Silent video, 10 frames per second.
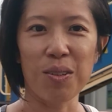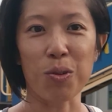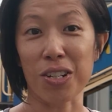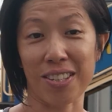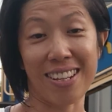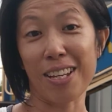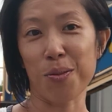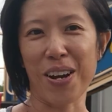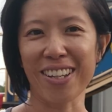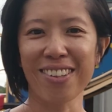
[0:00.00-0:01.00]
Which is that's
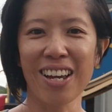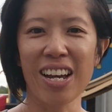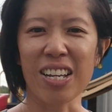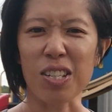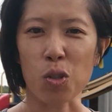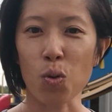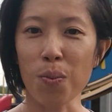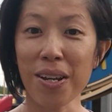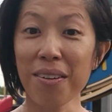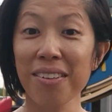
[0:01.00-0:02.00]
mine. Is it
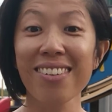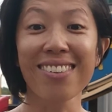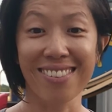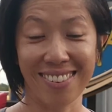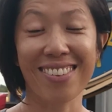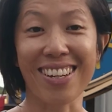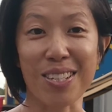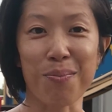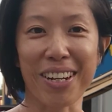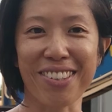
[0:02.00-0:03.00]
swimming?
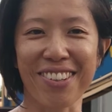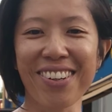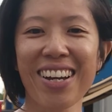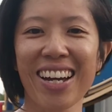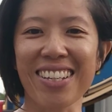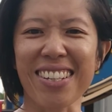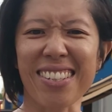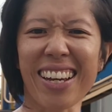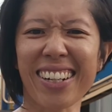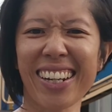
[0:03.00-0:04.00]
That's mine too. Is it
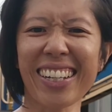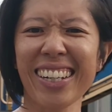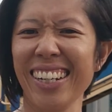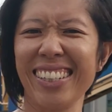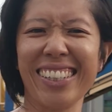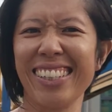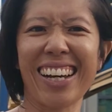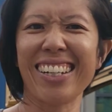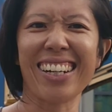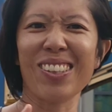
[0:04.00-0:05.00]
cycling?
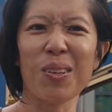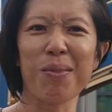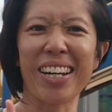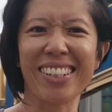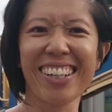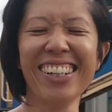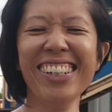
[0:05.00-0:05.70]
Nada, not mine.